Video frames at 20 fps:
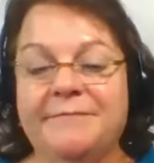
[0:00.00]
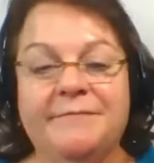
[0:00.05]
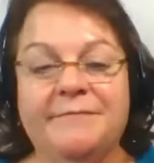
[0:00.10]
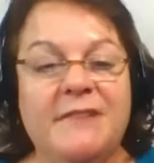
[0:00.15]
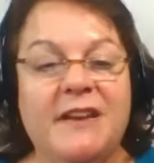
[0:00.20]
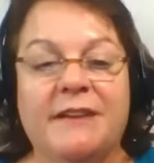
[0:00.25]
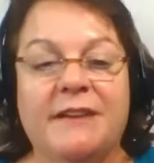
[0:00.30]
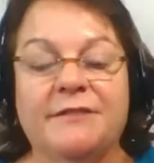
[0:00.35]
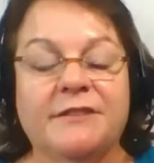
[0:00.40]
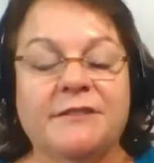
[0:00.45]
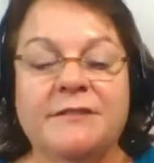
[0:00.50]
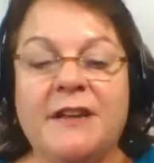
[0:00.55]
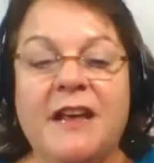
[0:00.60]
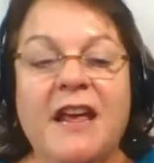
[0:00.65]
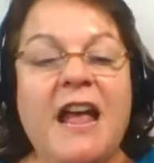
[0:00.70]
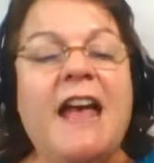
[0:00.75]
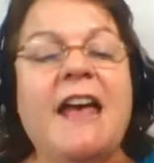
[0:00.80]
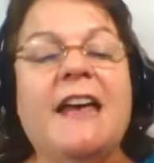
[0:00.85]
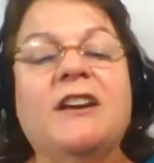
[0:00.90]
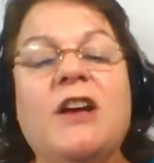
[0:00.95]
Never.
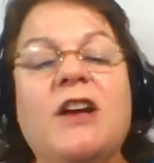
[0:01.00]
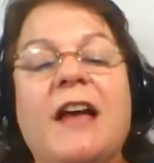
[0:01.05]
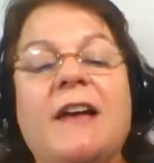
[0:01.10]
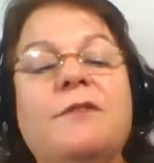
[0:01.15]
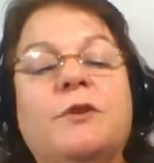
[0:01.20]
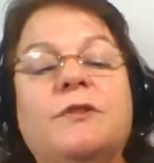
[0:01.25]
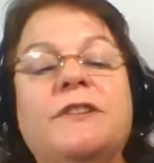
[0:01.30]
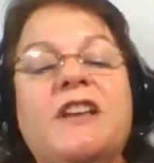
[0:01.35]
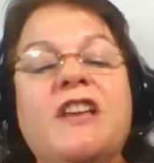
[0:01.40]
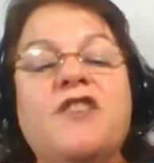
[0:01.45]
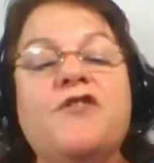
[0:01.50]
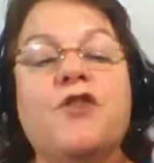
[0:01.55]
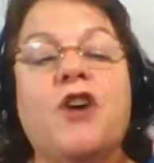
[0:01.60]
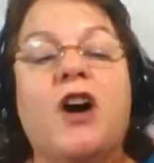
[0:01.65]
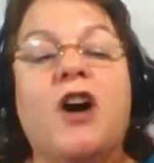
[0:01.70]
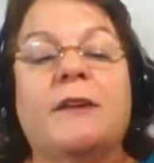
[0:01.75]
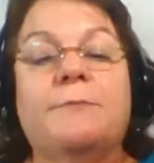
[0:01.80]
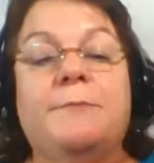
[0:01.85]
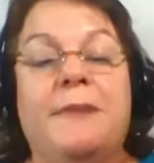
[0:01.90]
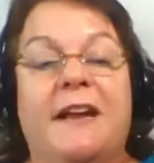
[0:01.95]
And I've only
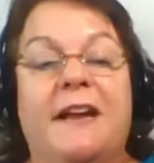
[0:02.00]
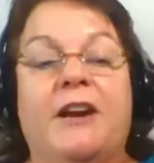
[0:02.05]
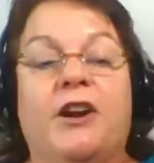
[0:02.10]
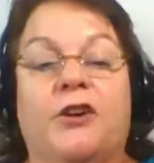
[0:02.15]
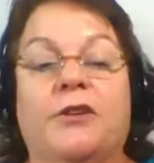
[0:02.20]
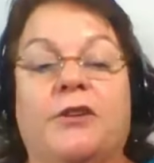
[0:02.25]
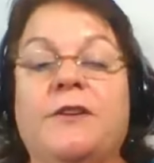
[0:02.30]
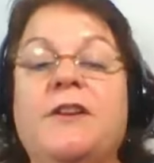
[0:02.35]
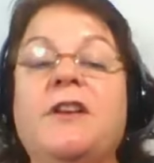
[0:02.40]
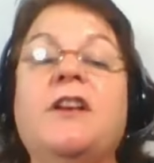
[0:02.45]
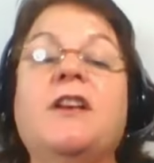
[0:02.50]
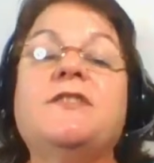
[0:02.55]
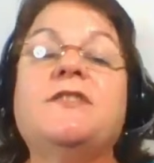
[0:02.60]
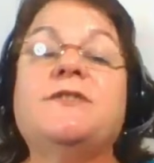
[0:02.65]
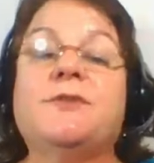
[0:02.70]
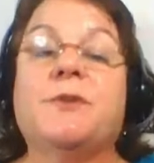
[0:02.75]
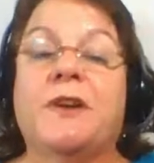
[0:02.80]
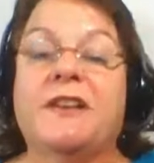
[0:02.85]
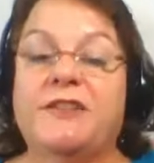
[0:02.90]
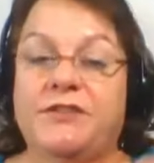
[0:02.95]
thought bigger.
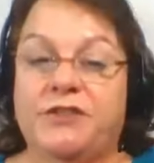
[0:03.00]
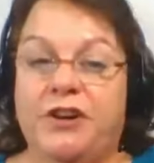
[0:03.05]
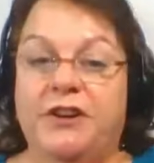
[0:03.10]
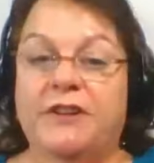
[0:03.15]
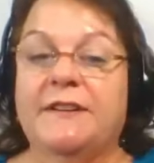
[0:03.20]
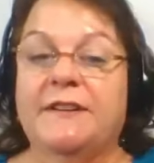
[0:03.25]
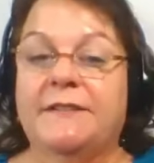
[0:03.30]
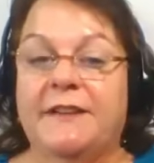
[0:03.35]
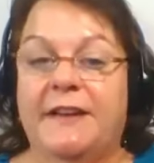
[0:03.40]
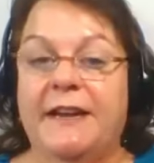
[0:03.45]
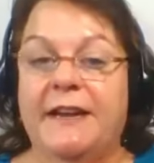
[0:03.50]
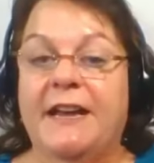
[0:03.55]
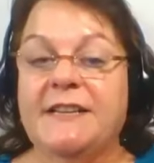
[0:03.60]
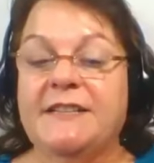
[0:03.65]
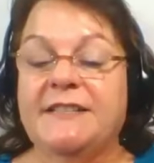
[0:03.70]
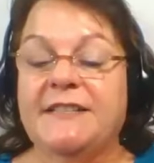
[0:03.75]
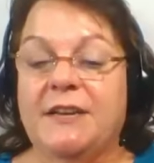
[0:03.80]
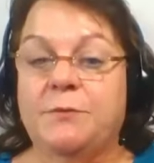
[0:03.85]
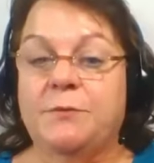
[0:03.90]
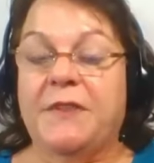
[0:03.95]
So I started, like I
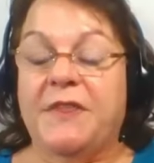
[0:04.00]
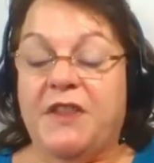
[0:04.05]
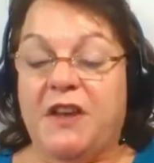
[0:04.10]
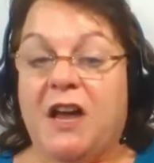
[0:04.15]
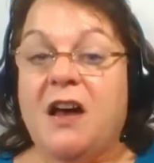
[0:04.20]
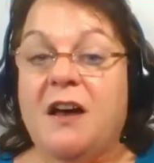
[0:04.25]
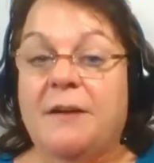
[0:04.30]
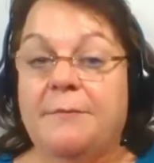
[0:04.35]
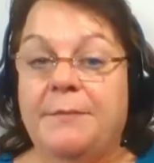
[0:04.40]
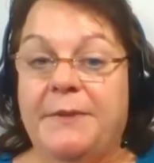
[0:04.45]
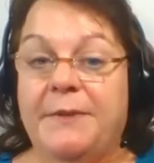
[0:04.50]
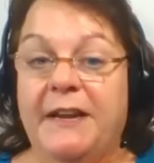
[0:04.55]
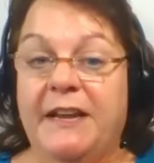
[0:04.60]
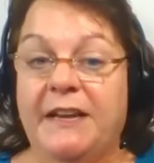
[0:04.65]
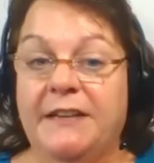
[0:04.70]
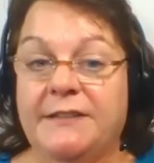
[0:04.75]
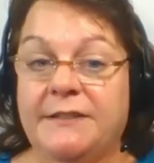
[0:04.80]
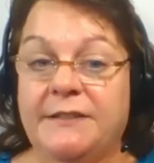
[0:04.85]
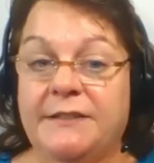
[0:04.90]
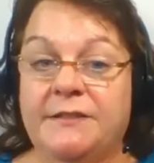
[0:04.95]
said, with the
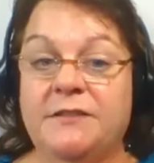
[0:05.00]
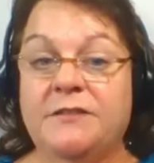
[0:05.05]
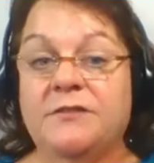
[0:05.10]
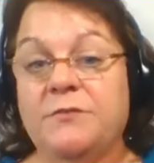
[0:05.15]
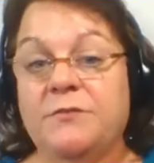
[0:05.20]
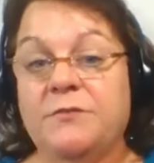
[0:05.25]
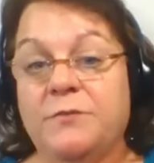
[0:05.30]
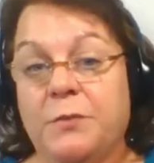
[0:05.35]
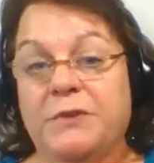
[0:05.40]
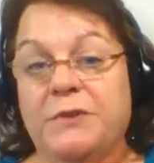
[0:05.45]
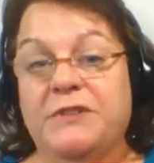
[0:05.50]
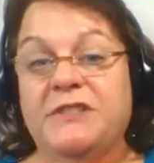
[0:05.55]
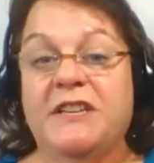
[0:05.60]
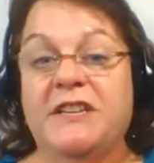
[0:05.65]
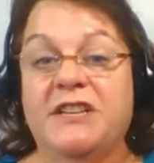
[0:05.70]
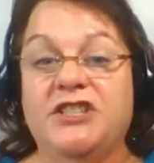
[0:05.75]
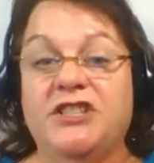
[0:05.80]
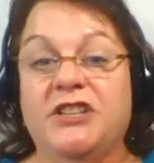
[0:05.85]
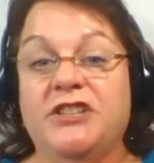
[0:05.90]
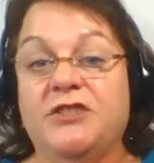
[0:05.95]
companies,
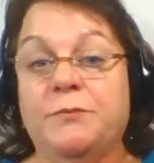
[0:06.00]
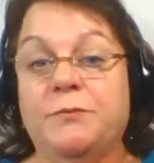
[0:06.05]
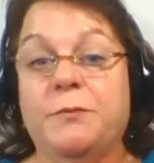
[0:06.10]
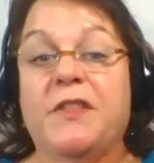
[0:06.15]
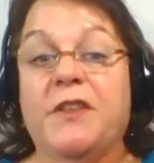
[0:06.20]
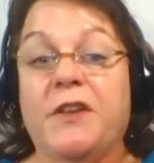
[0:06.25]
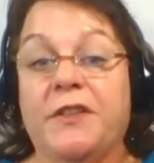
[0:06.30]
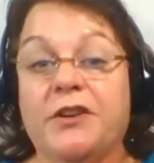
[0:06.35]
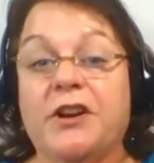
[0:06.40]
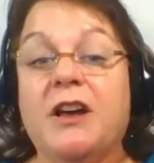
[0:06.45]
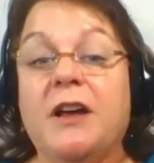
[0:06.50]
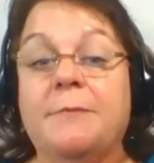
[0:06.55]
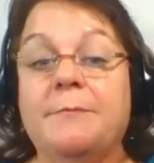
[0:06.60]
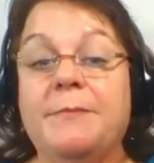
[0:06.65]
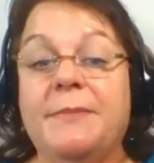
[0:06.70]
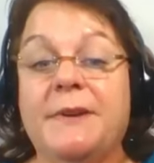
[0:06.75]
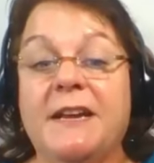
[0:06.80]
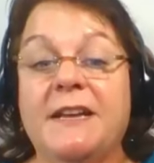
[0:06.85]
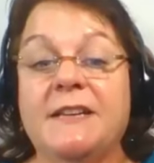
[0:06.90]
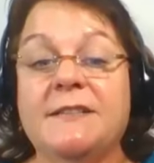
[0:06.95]
teaching with other
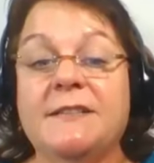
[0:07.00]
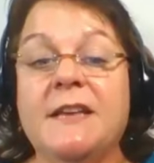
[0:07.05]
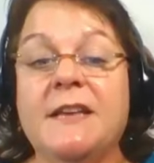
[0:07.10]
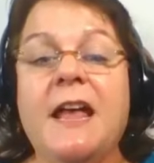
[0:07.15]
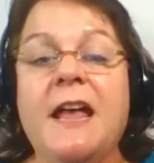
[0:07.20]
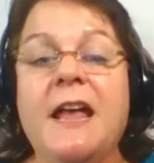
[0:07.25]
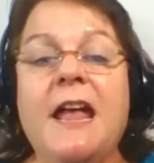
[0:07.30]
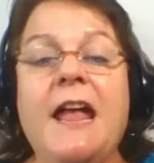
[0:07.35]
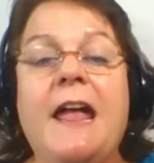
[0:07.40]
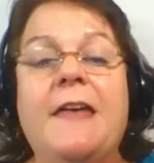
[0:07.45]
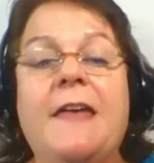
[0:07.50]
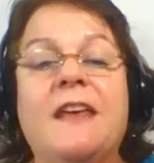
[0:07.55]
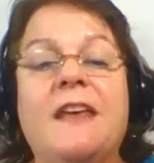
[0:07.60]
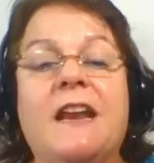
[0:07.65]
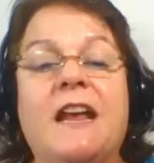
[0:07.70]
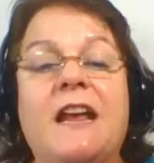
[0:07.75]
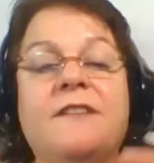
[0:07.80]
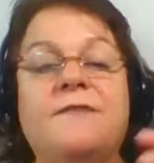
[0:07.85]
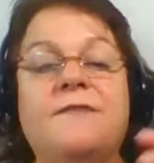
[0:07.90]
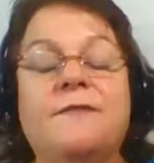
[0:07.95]
companies. And
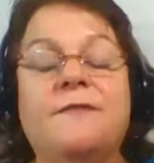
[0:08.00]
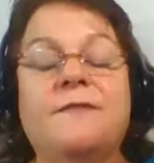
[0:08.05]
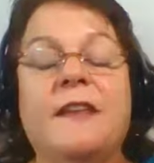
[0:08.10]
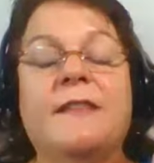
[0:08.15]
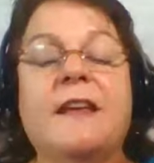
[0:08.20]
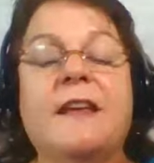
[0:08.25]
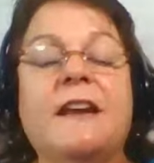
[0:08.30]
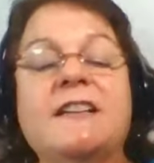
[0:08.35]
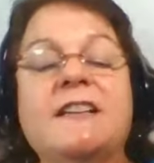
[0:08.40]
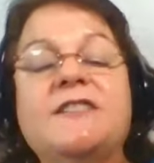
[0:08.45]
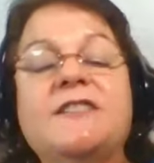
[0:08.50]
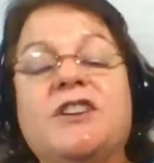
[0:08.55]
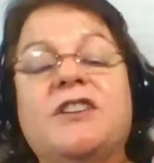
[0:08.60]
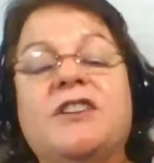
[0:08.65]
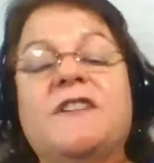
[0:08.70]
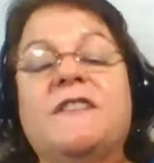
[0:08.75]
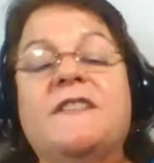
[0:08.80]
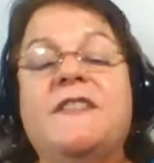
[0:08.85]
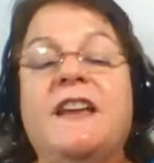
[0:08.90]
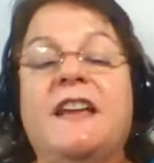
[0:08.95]
then I
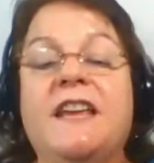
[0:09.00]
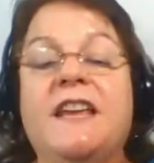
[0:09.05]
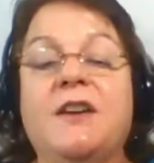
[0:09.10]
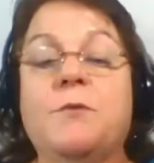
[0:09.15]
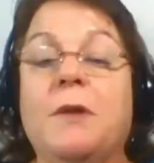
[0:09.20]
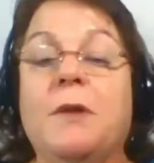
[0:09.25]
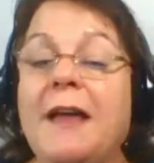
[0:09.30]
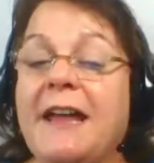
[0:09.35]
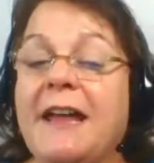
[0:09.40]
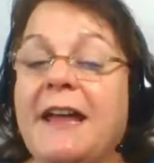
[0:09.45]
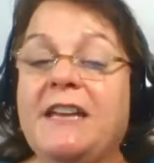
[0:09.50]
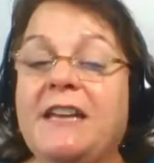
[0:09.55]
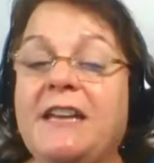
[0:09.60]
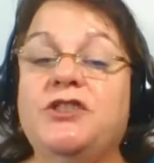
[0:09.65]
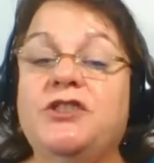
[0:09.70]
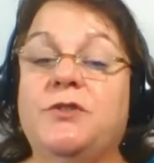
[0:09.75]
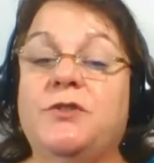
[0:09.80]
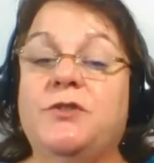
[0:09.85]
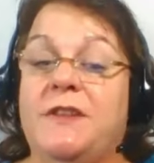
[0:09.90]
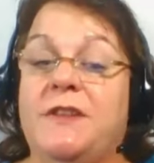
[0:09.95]
started thinking, well, I can
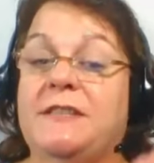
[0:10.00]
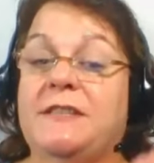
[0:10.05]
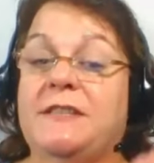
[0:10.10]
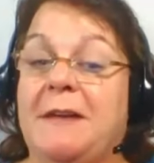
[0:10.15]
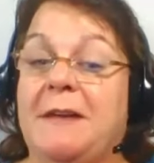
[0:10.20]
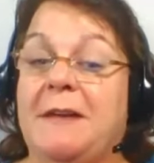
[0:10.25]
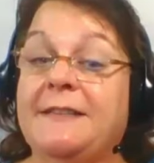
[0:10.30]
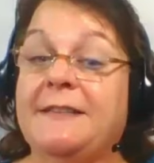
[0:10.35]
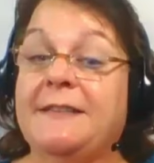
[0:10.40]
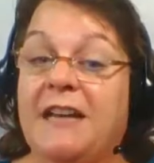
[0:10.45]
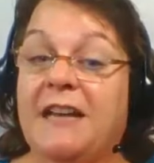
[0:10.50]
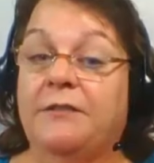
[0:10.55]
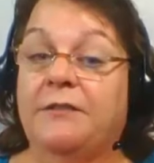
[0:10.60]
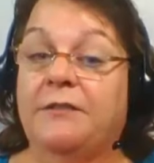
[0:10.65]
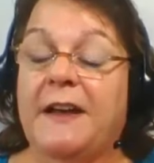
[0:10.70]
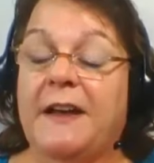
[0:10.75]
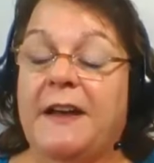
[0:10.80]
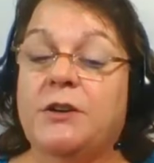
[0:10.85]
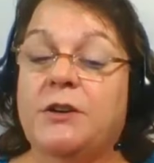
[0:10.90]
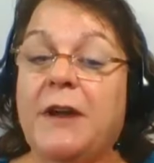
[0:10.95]
do this myself.
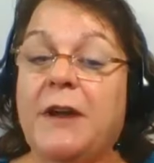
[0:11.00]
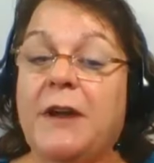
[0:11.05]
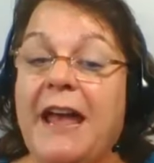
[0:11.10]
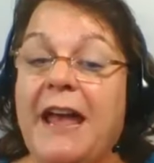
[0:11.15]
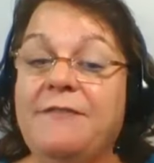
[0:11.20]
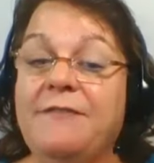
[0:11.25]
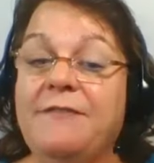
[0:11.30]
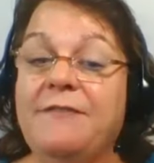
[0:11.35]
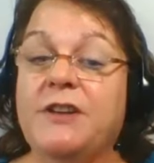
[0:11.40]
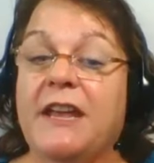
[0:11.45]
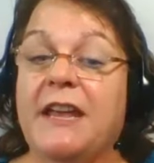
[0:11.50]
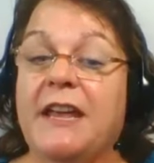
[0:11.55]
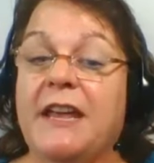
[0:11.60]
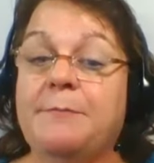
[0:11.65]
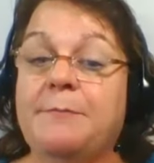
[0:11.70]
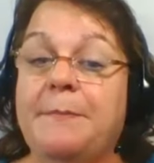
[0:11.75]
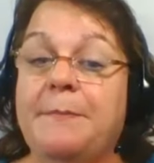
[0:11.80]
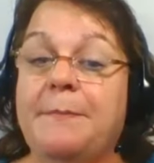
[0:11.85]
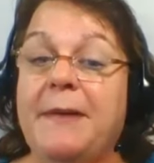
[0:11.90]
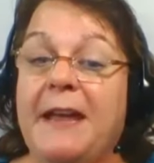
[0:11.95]
I don't have to get
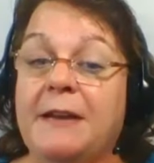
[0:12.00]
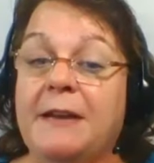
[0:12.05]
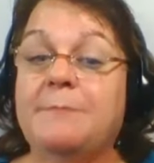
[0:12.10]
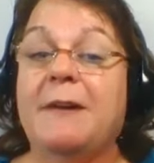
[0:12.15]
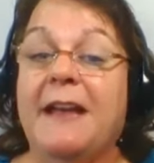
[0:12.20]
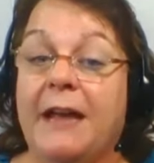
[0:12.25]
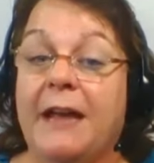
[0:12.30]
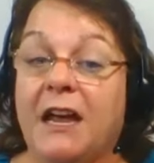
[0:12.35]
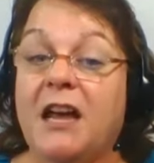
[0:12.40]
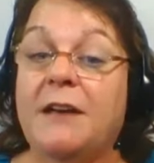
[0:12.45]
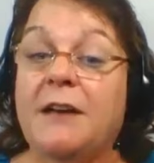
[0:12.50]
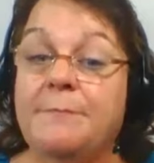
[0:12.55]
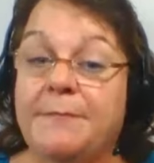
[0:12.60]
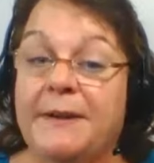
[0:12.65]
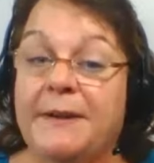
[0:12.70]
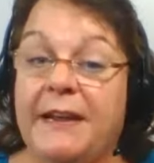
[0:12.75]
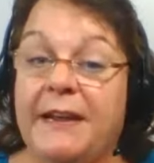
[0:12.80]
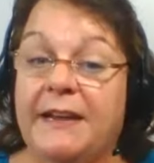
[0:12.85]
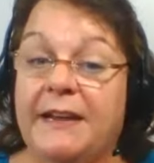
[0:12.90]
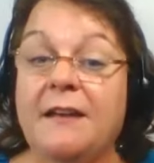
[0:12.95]
paid by a
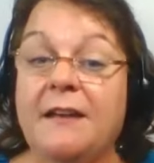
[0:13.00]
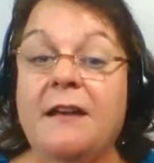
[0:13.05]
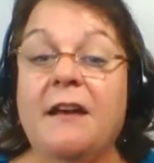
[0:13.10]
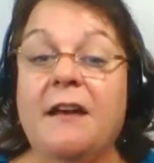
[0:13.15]
company.